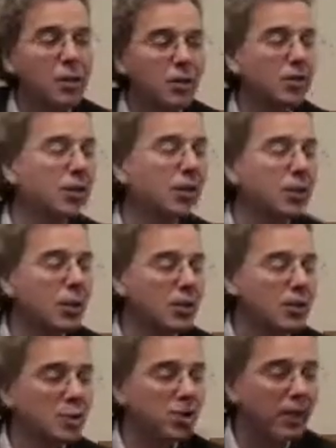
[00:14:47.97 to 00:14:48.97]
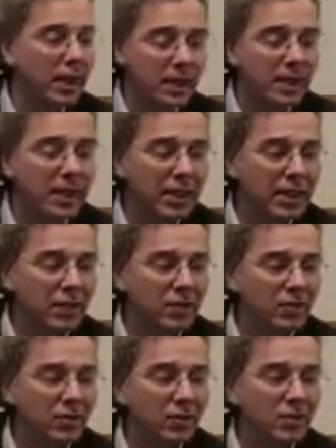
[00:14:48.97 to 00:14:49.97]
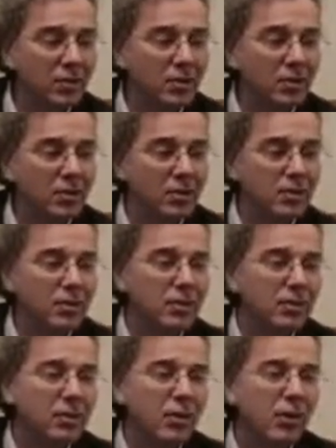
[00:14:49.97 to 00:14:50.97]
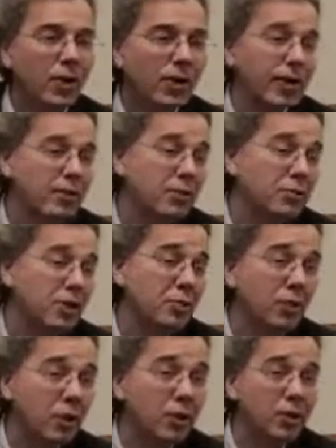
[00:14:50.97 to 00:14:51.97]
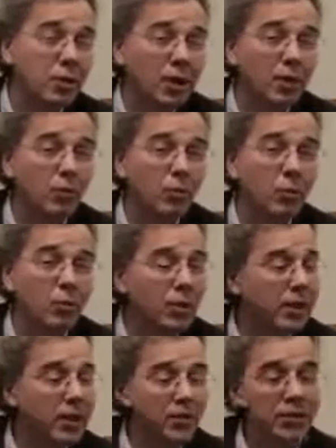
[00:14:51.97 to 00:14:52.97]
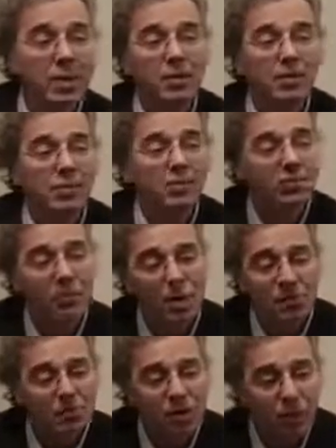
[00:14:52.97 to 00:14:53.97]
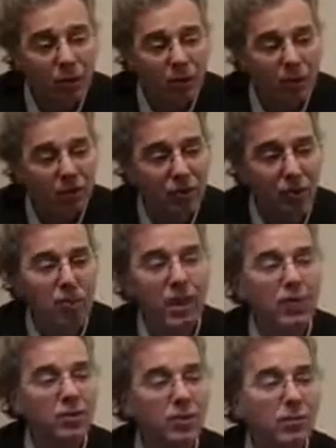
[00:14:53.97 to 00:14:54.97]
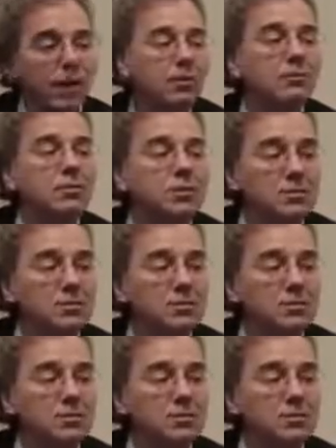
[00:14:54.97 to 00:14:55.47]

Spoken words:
He knew that there were aliens. So I guess I'm just wondering, what would he have been, really surprised about?